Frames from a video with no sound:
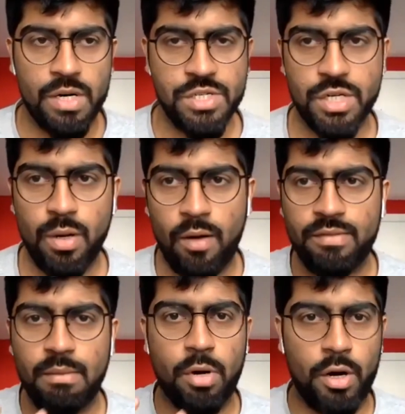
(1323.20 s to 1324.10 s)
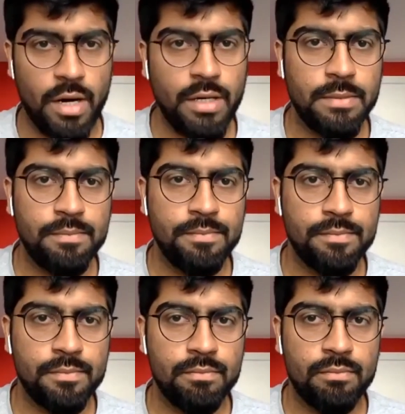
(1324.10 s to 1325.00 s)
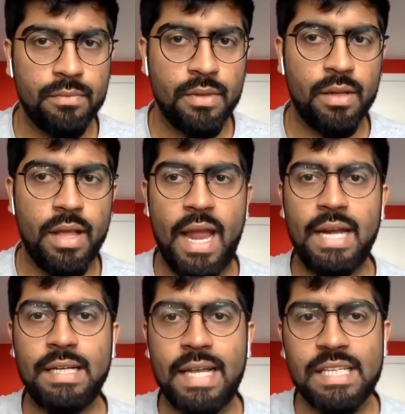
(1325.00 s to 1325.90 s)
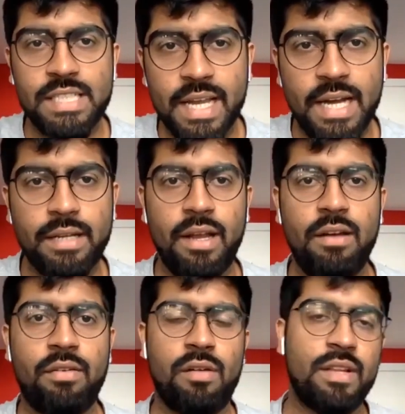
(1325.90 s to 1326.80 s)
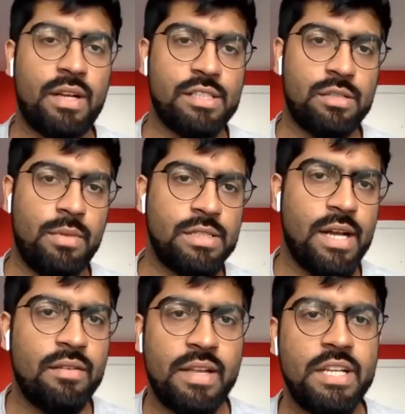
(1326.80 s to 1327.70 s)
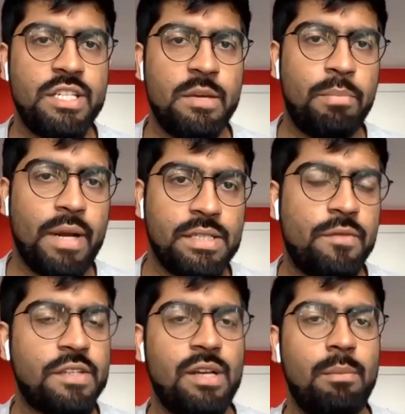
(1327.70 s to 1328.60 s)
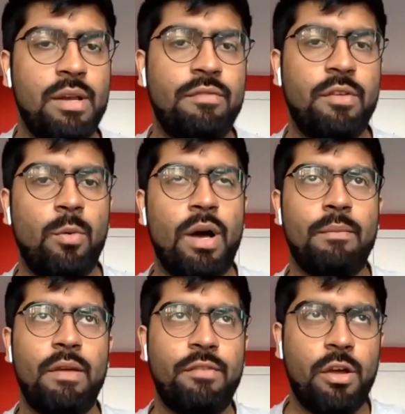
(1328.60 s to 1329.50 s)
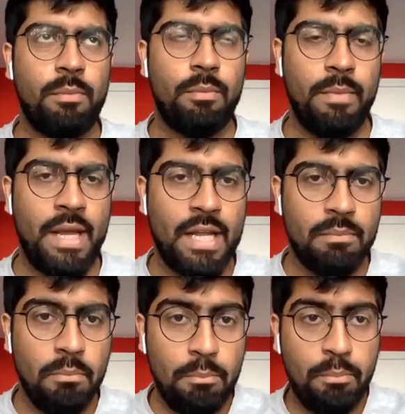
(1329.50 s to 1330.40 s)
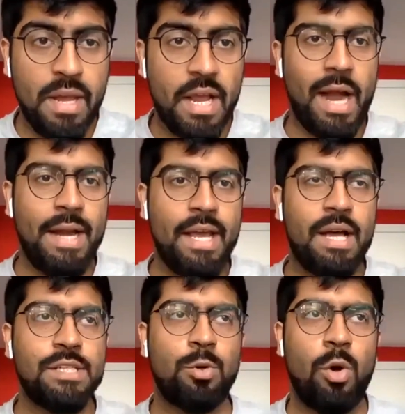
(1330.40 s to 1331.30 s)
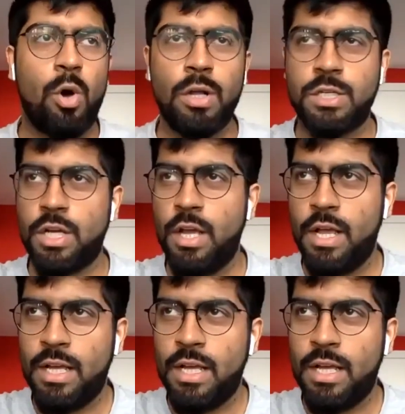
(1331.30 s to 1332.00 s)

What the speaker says: version of the product and testing it in front of the customers at a very cheap price. So for example, if your main big idea is to launch,